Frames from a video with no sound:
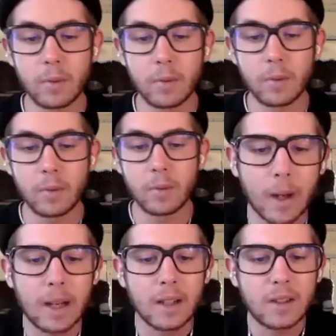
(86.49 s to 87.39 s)
but
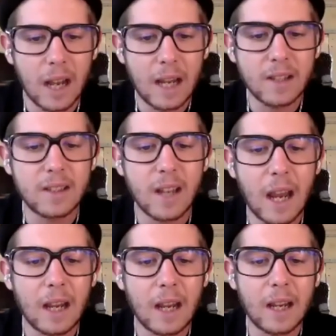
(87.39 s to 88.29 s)
in today's
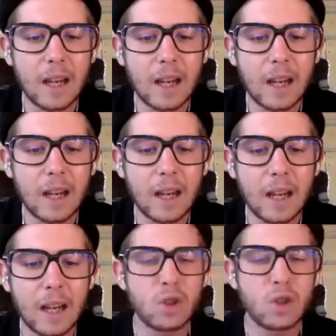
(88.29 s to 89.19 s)
day, it's something that
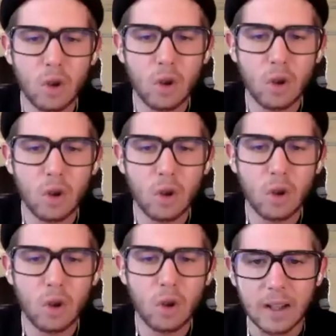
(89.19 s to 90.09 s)
is so
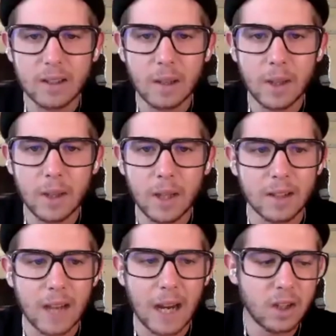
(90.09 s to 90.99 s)
unique and is something that
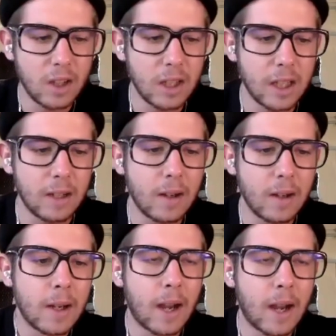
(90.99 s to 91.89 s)
is actually
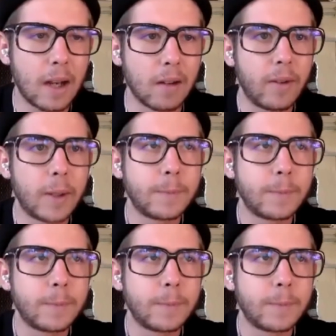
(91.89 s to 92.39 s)
kind of